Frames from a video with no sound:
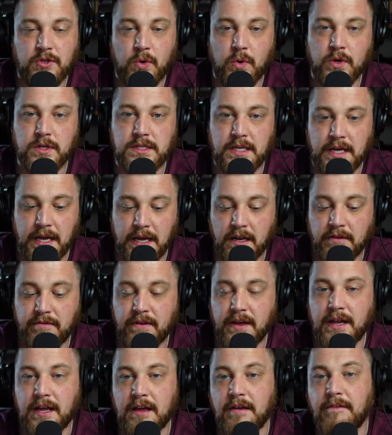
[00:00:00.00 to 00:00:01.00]
towards the end of
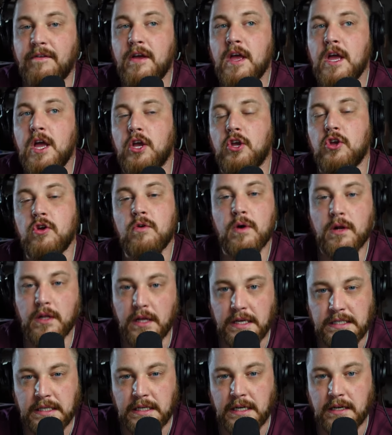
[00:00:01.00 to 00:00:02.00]
it, if you are
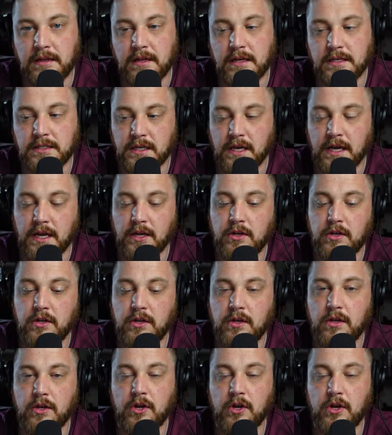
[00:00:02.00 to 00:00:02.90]
listening to this and